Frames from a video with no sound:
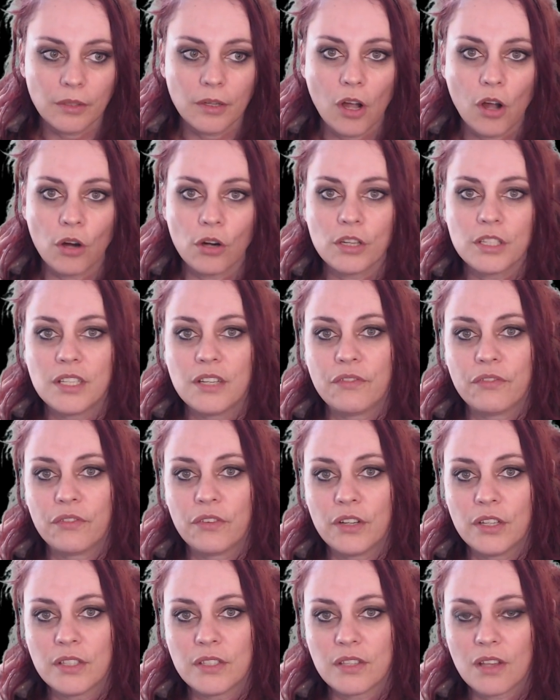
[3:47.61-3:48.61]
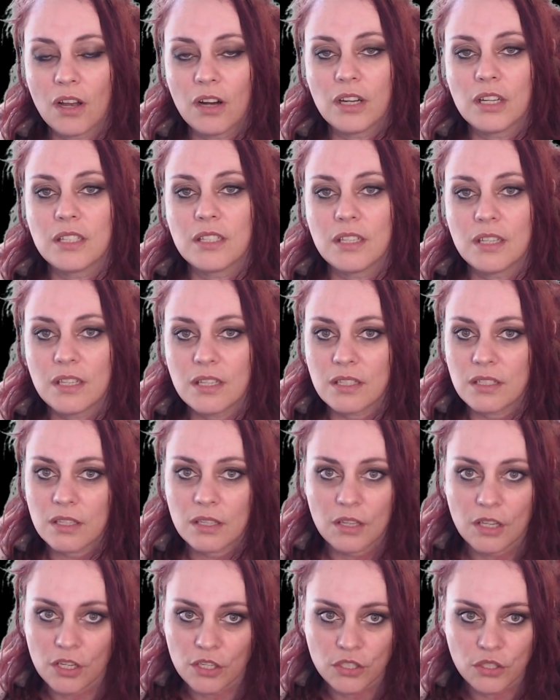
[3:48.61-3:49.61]
our different artists
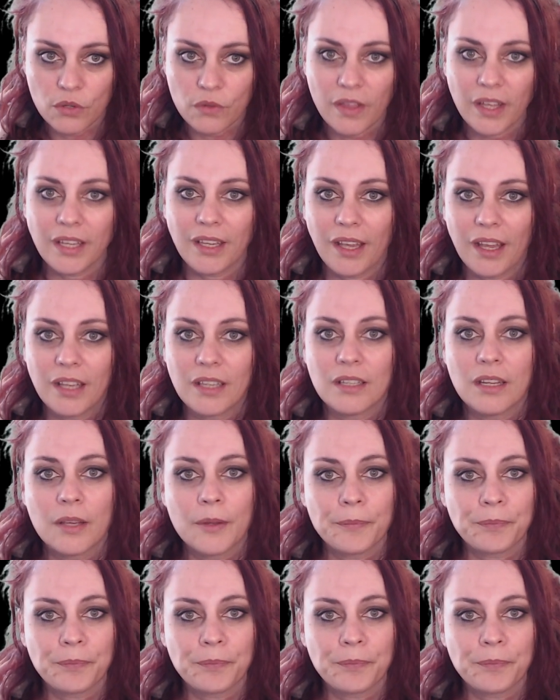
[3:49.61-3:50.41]
so they can